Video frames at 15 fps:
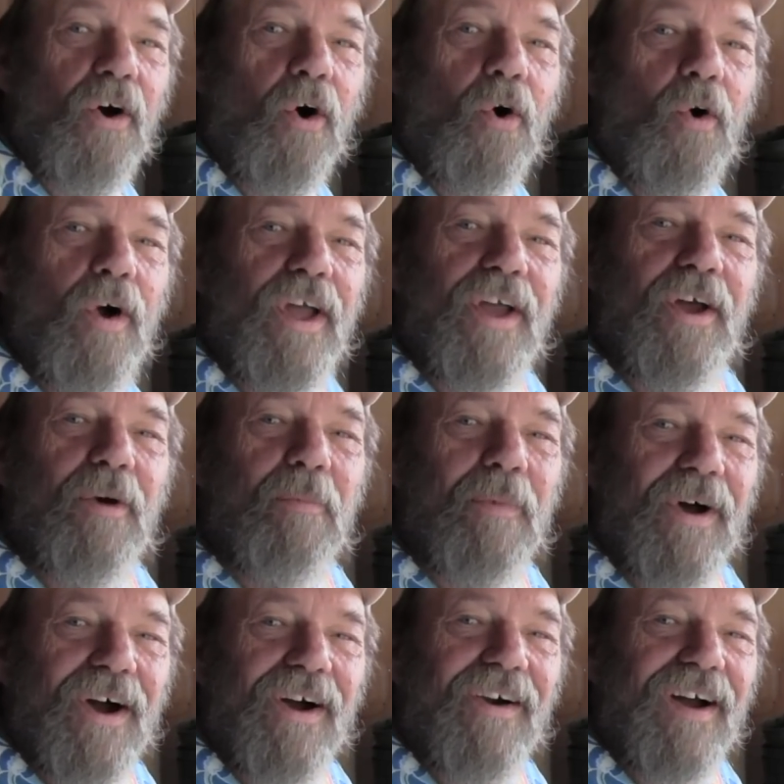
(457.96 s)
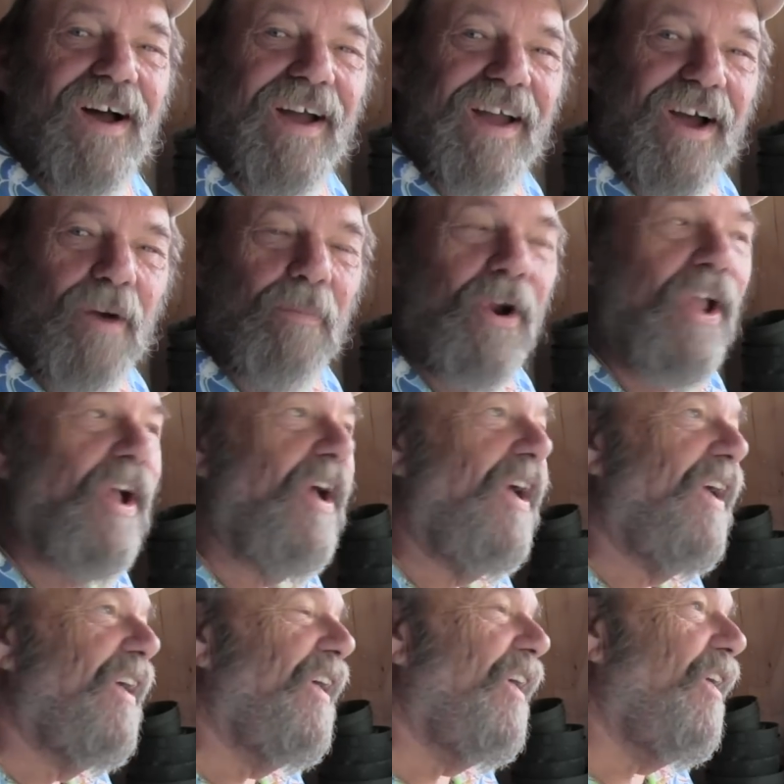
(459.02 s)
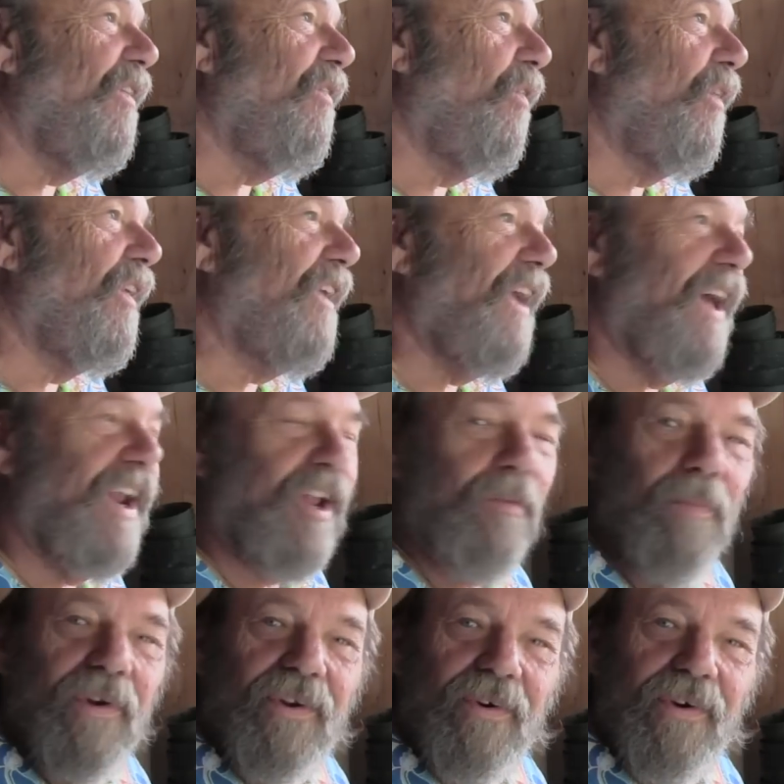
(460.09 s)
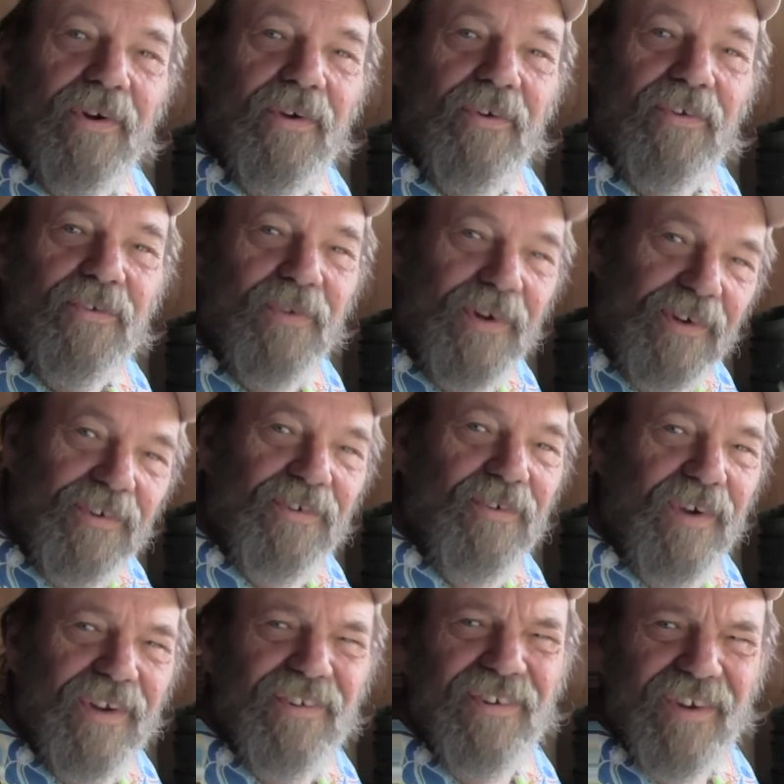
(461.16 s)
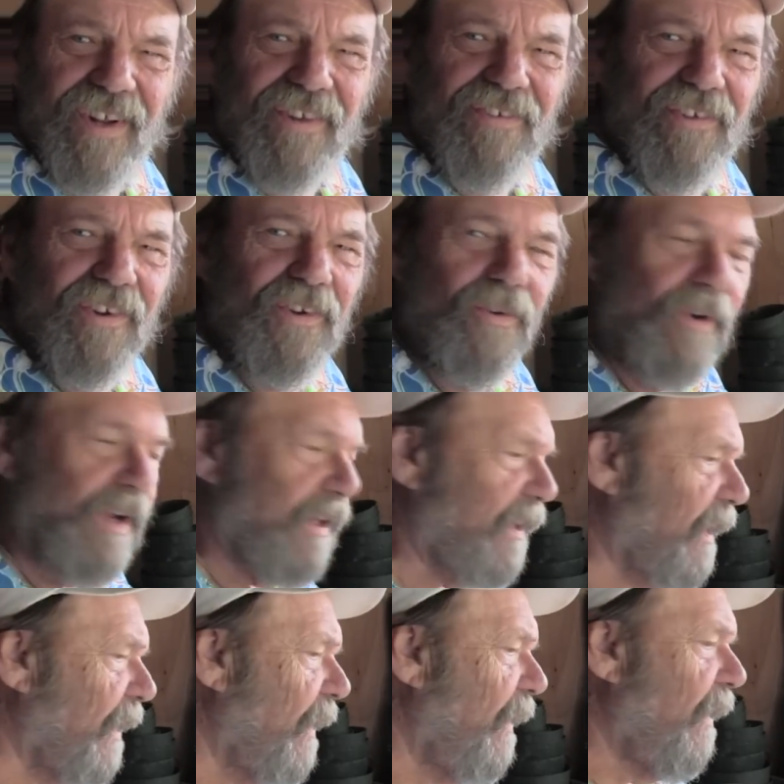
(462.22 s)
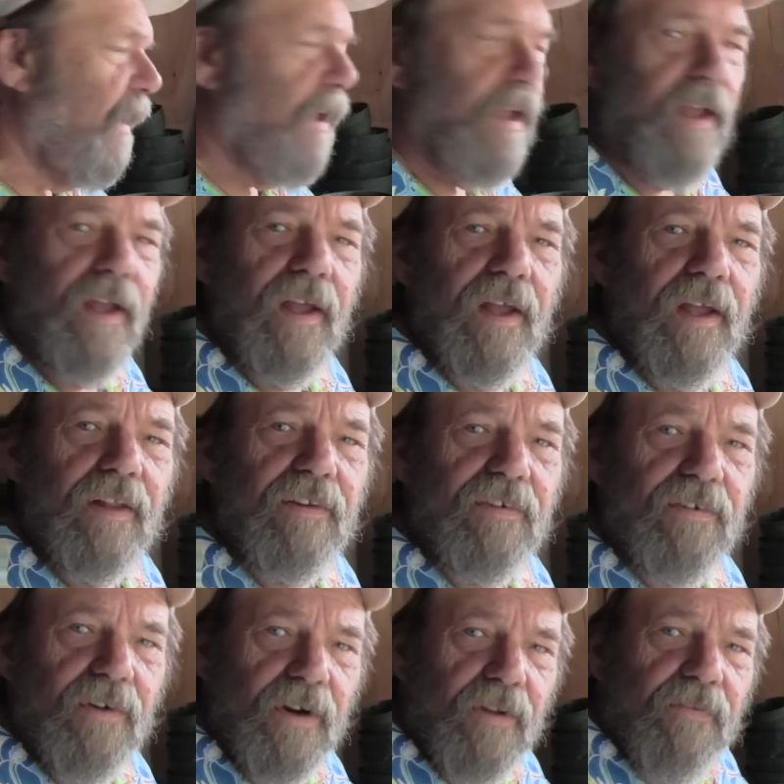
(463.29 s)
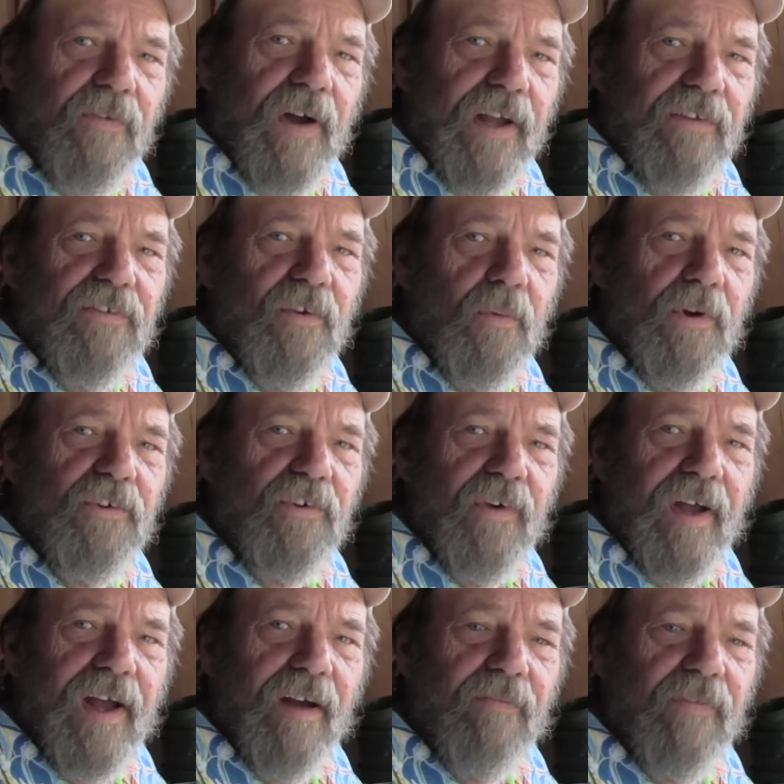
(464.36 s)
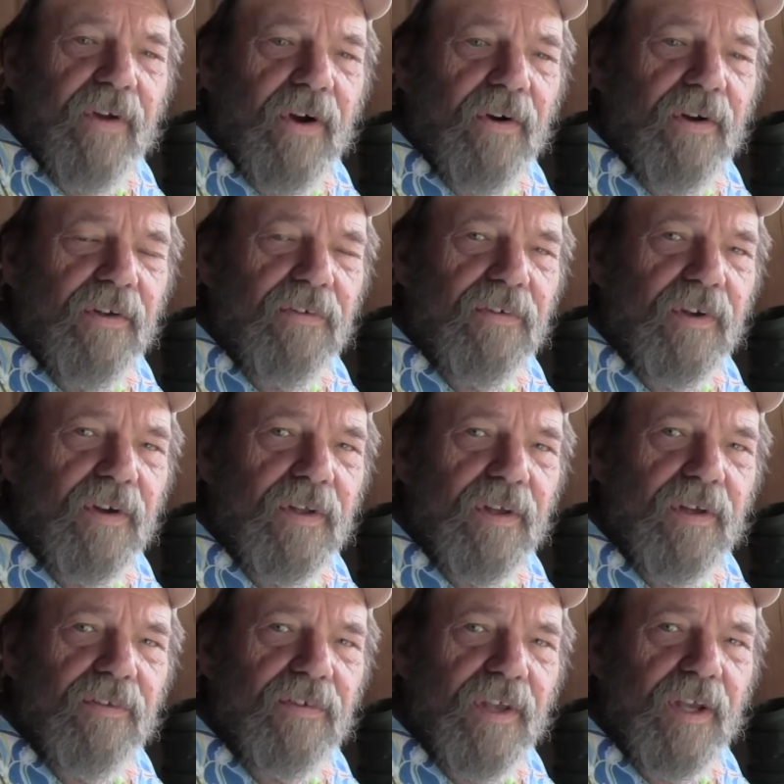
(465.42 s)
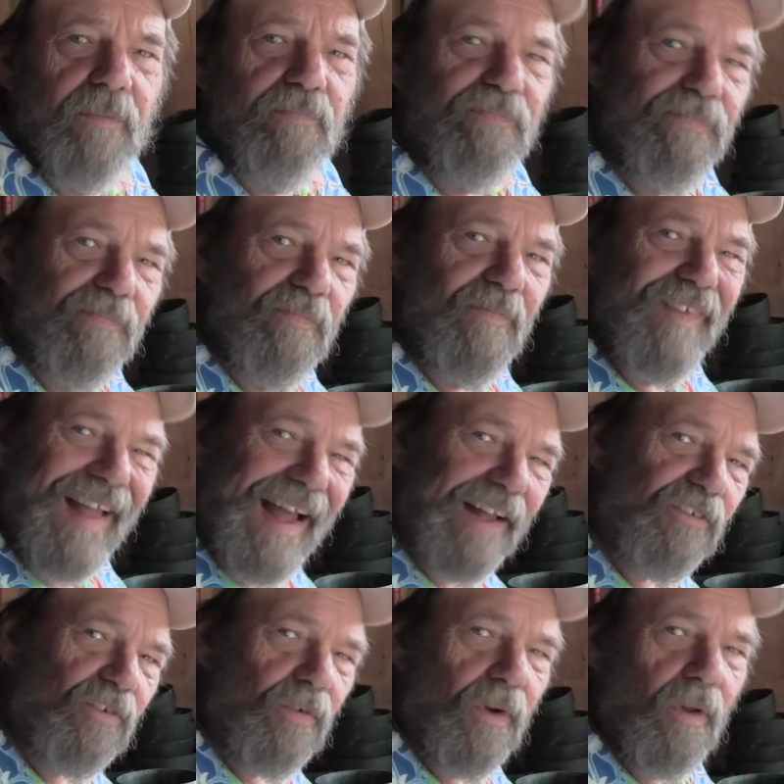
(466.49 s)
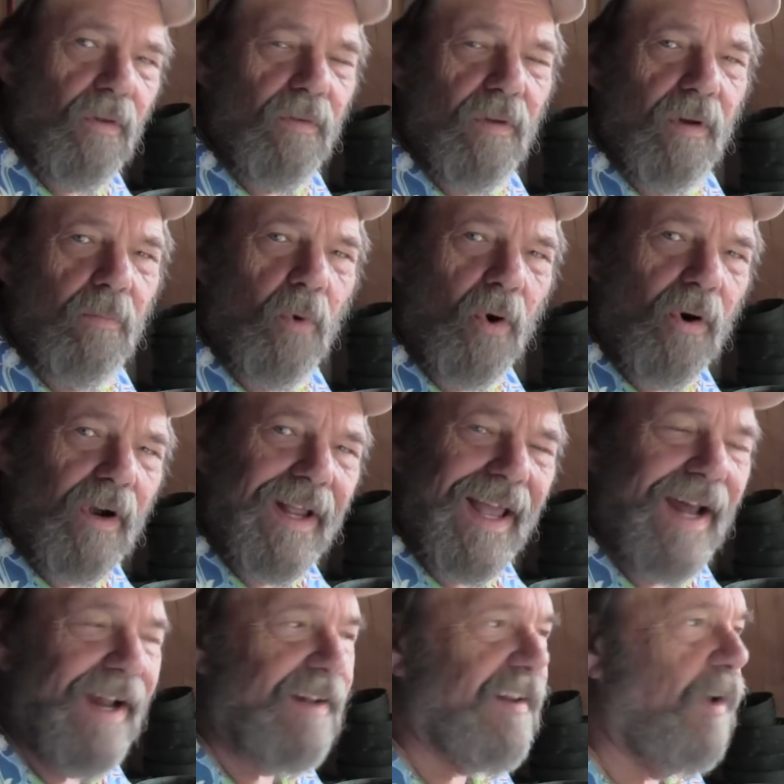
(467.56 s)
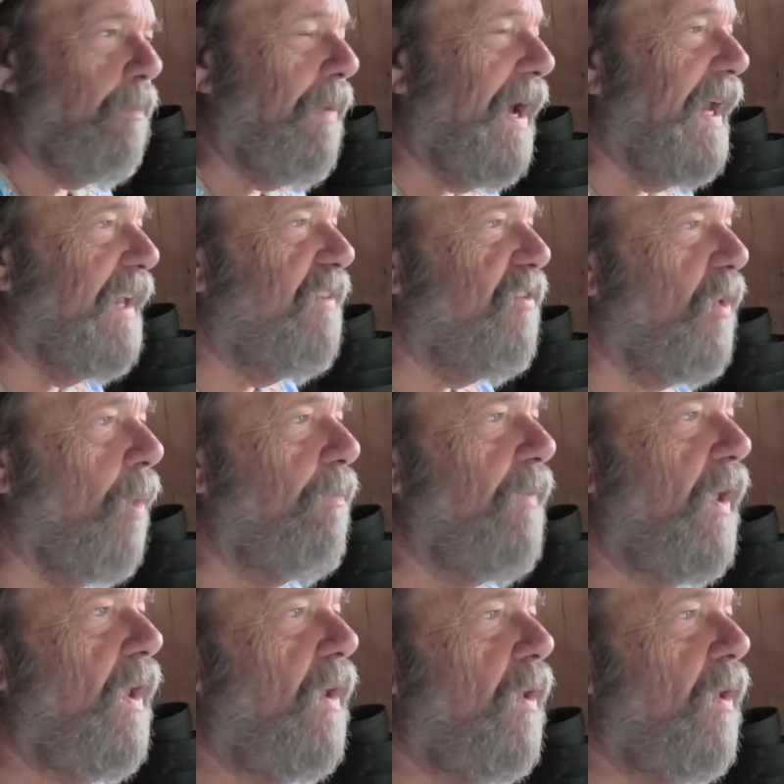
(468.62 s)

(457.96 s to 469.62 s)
OMRI, OMRI, Organic Materials Registration Institute, I think. It certifies that what you have there is a natural, more organic type potting soil.